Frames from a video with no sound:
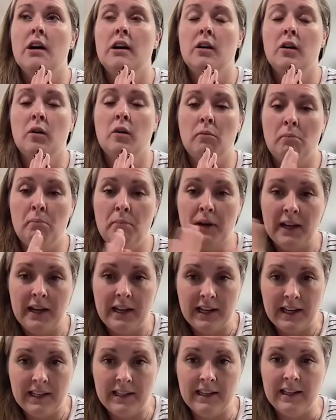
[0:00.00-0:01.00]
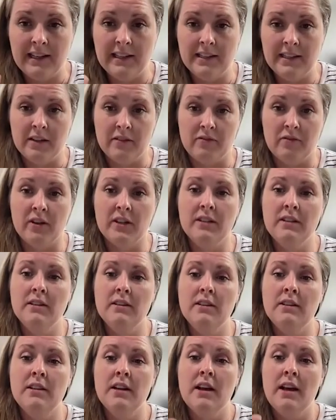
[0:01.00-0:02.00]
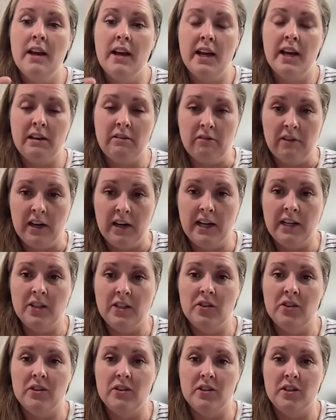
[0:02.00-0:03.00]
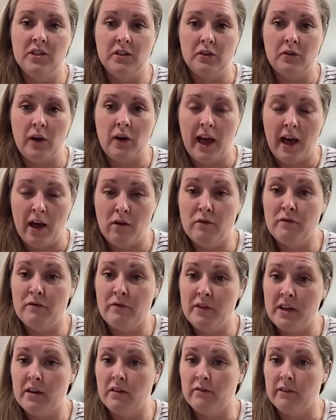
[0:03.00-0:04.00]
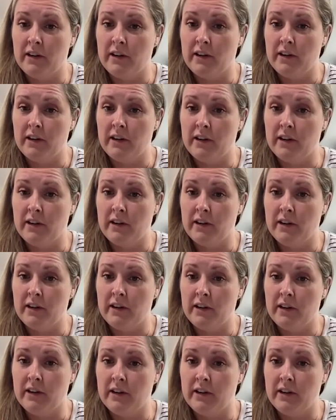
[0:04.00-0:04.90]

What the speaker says: completely different in relation to how Fia reacted,